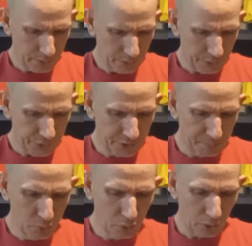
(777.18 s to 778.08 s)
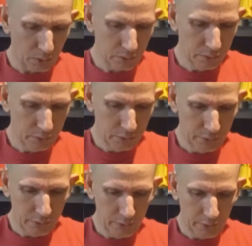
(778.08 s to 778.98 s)
The Spooker.
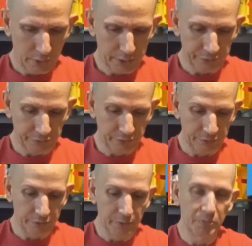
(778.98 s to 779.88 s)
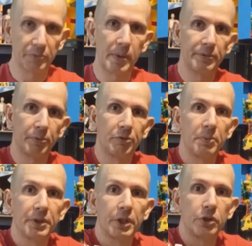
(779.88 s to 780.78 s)
I guess it's because it's maybe supposed
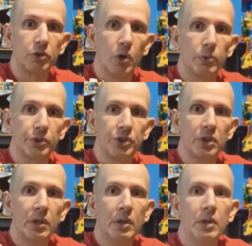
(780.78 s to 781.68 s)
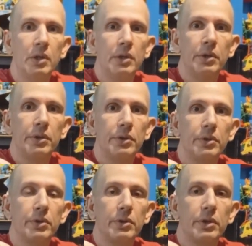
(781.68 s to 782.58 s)
to be like a ghost
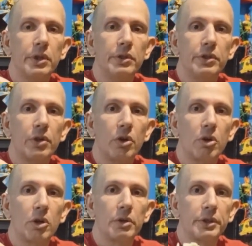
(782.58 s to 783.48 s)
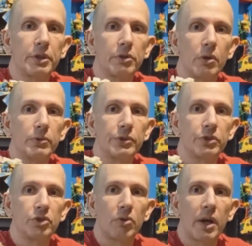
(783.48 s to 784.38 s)
Indy car, like a ghost
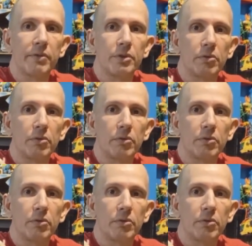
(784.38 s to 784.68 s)
is driving the